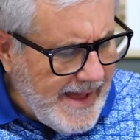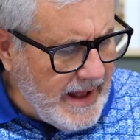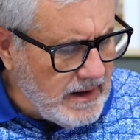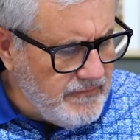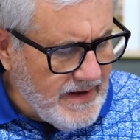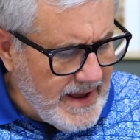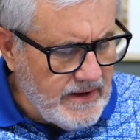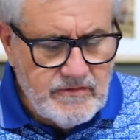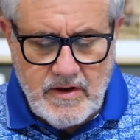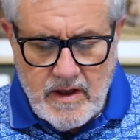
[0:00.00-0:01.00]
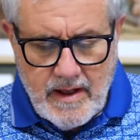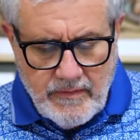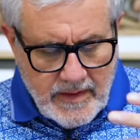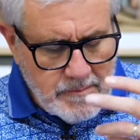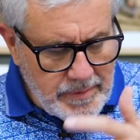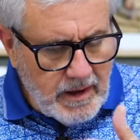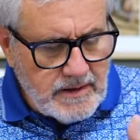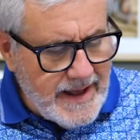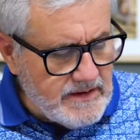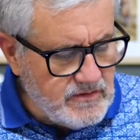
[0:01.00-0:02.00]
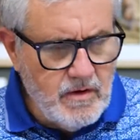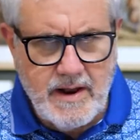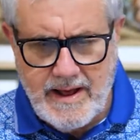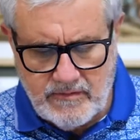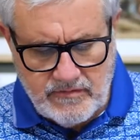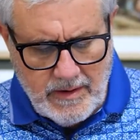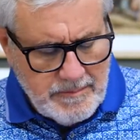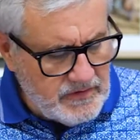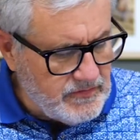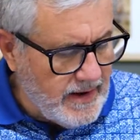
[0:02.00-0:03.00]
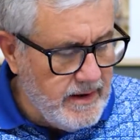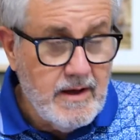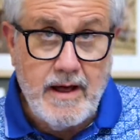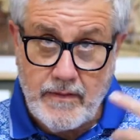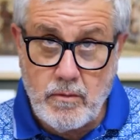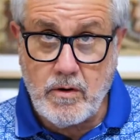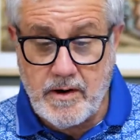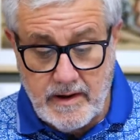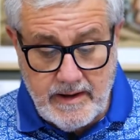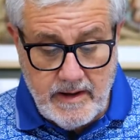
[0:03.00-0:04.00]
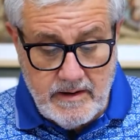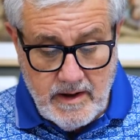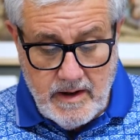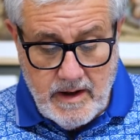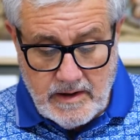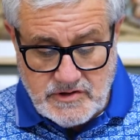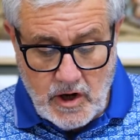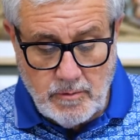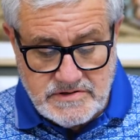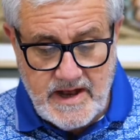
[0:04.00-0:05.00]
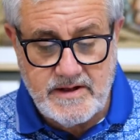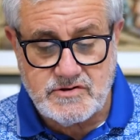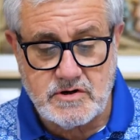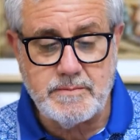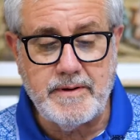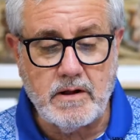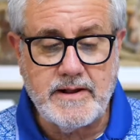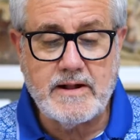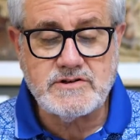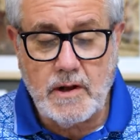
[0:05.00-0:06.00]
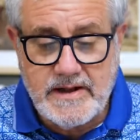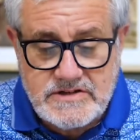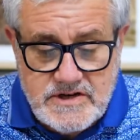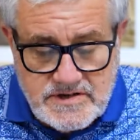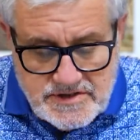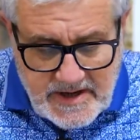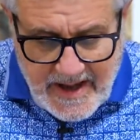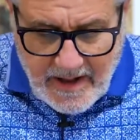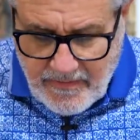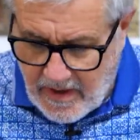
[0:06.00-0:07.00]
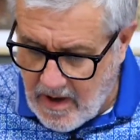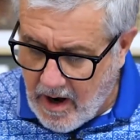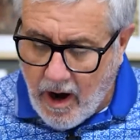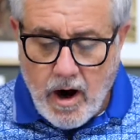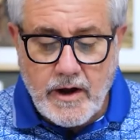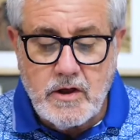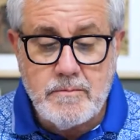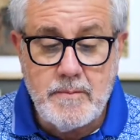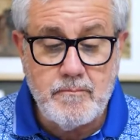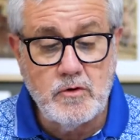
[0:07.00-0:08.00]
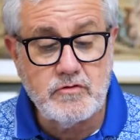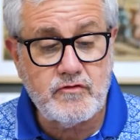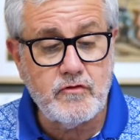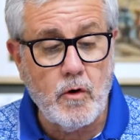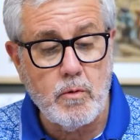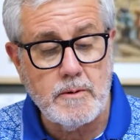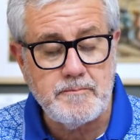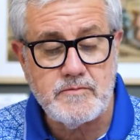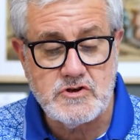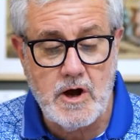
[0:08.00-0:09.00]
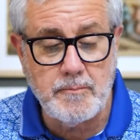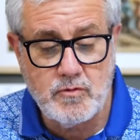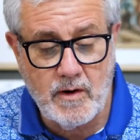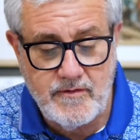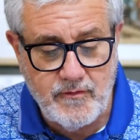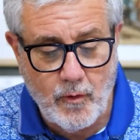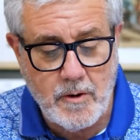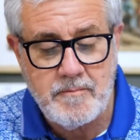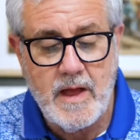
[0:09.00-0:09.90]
Eliphaz. And then Bildad's going to have something to say. Then we're going to get Job's answer to Bildad. So let's just see how the argument moves forward. Job 24.